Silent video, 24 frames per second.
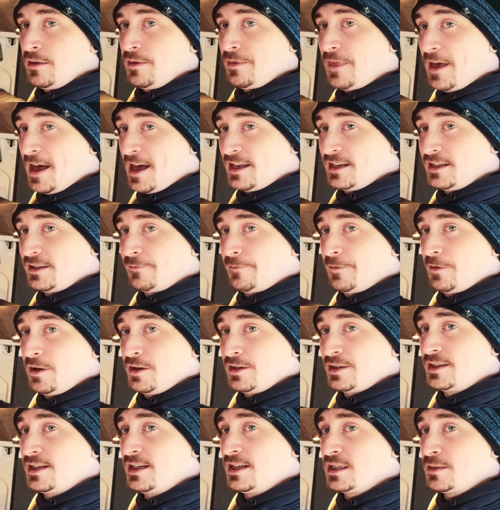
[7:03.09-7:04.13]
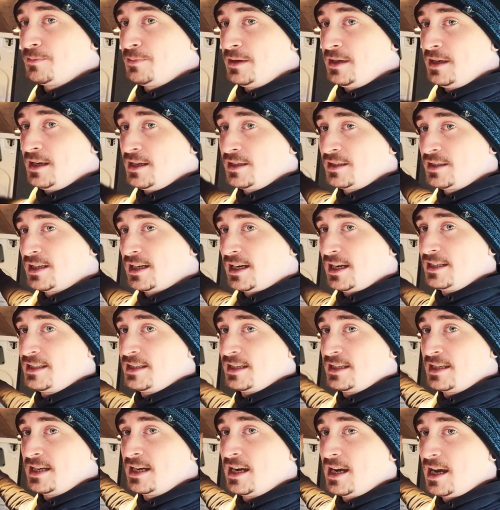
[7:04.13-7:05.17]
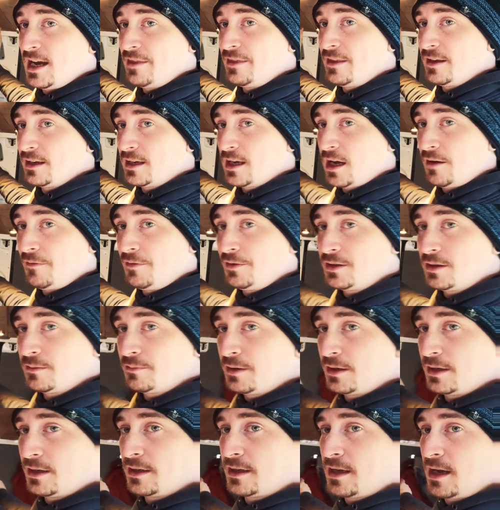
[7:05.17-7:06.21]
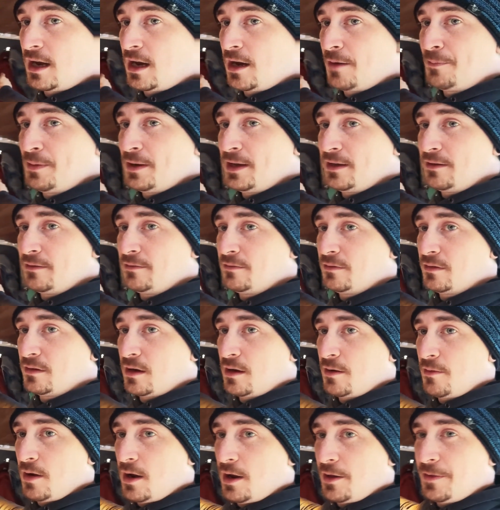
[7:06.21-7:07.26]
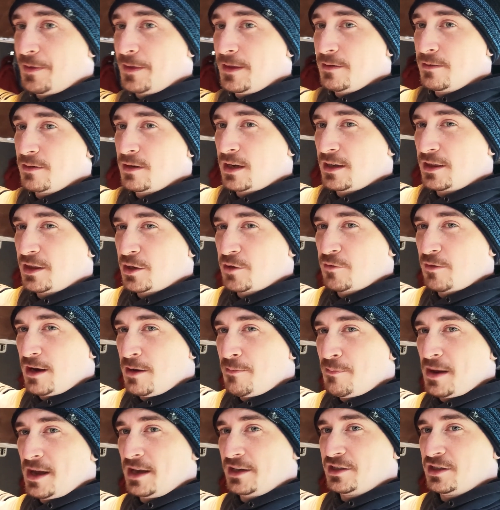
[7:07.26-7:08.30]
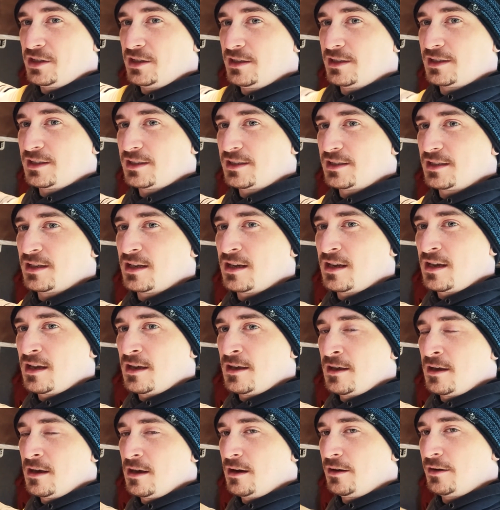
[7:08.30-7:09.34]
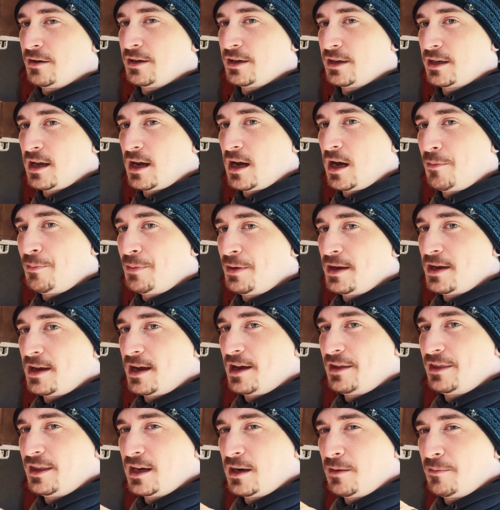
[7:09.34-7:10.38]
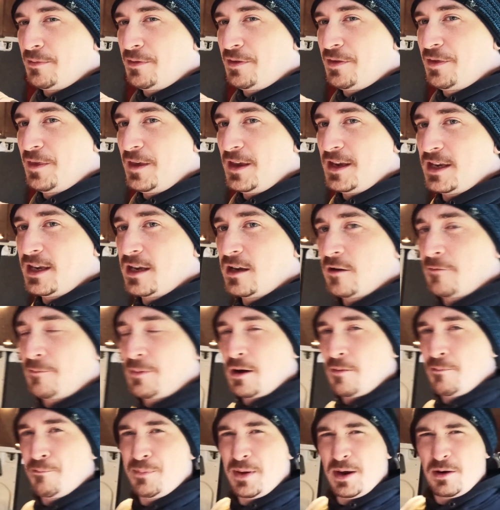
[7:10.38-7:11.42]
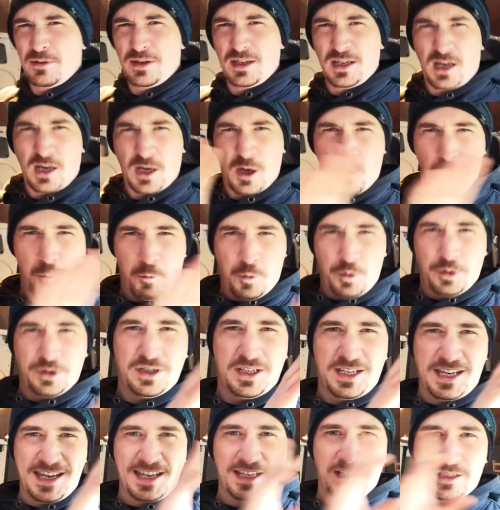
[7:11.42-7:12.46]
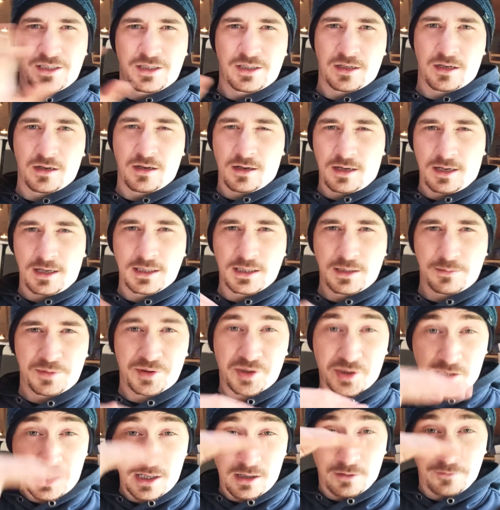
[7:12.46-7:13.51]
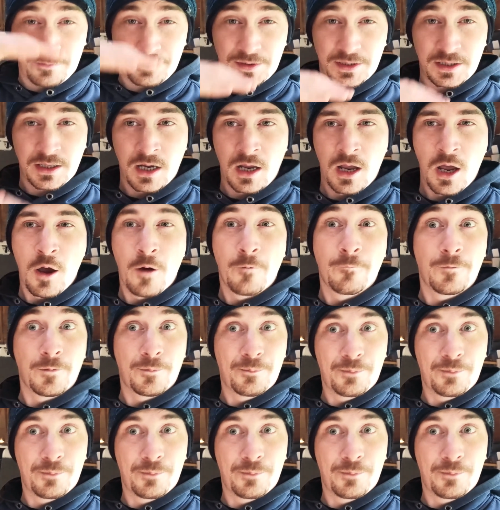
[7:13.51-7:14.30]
that first needs to be insulated and then covered. I'm going to carpet, I think, like the grey patches. I'm going to carpet, and then I'm thinking about building like a wooden insert, like some shelves for